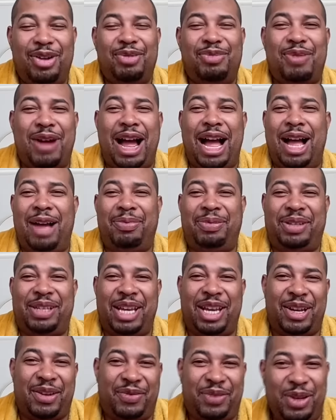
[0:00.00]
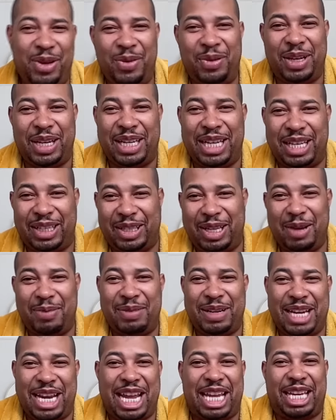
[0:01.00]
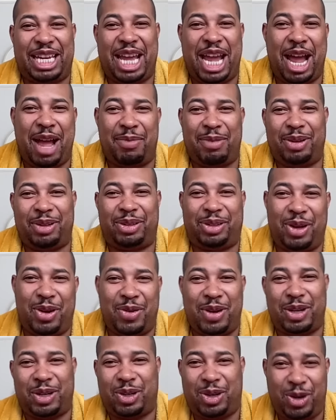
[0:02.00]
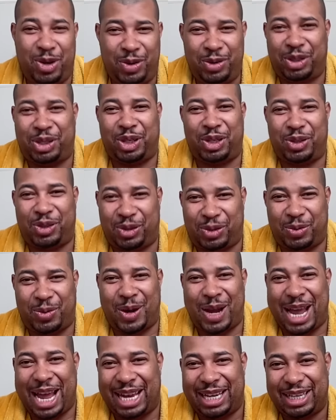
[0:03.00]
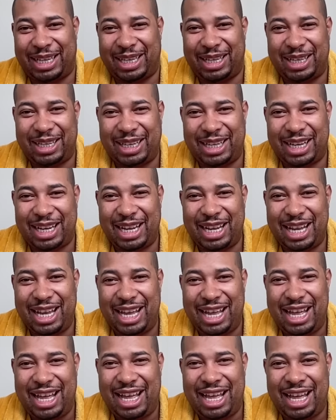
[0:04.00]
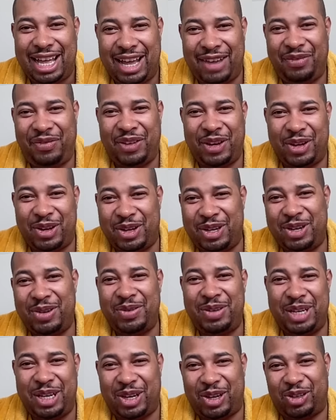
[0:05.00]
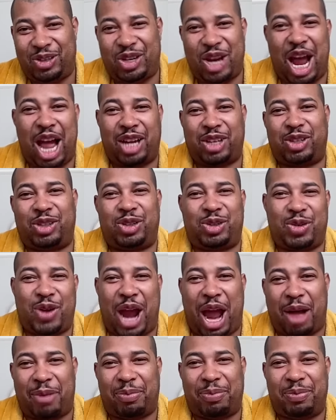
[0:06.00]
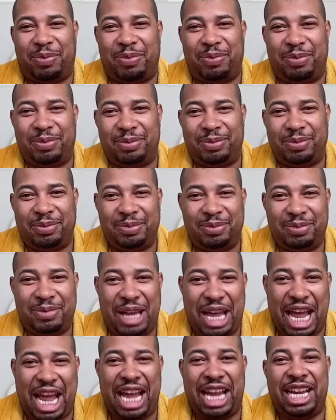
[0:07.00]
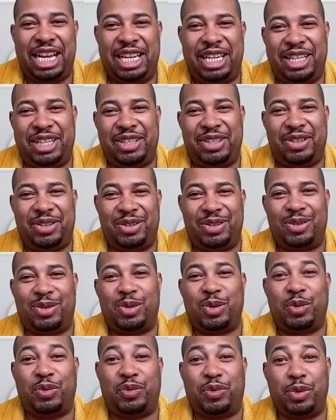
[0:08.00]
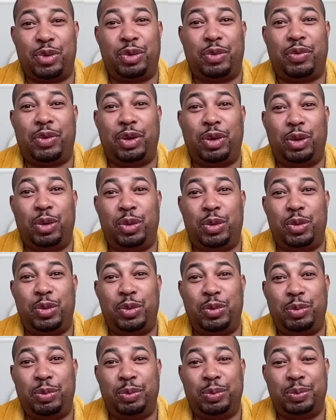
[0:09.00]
Rob said, if you can eliminate camel toe and coochie sweat, I figure you need a jock strap. Hanes or Fruit of the Loom.